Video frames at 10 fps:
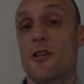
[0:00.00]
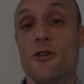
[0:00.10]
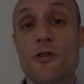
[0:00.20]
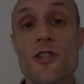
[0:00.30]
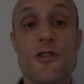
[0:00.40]

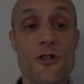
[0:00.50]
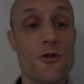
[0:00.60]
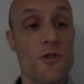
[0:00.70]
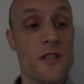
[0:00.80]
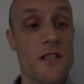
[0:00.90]
you're a
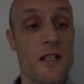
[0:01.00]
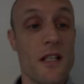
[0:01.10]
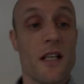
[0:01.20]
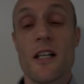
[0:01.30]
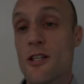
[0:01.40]
student
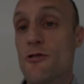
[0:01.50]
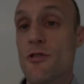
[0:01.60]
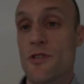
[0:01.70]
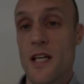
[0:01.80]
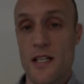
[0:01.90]
in an intro
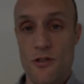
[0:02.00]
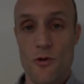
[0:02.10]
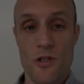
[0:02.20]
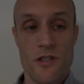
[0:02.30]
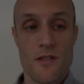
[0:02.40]
stats
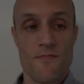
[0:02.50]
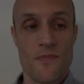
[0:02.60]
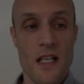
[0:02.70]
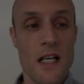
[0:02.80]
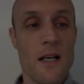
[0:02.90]
course,
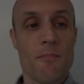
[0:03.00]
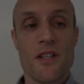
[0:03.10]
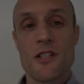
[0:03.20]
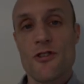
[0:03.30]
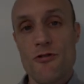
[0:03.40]
but
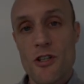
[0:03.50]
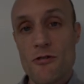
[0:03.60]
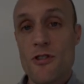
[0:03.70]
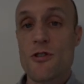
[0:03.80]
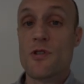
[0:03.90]
the
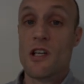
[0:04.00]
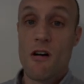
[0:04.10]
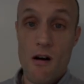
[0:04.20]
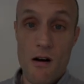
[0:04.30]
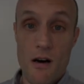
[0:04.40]
instructor is
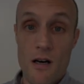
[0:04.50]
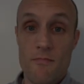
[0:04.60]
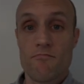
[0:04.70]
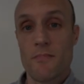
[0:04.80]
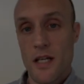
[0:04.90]
using R,
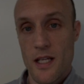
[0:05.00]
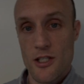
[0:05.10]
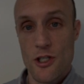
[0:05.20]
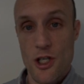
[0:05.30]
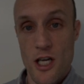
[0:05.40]
and
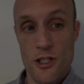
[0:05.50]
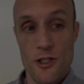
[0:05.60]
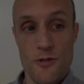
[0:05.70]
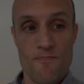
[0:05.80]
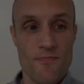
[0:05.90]
that's a
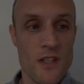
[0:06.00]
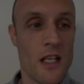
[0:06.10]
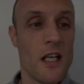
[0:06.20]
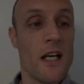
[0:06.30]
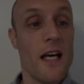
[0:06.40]
challenge.
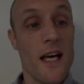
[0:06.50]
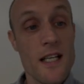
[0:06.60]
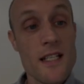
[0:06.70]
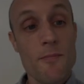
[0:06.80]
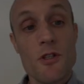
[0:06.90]

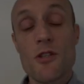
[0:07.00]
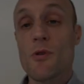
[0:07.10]
Anytime you need to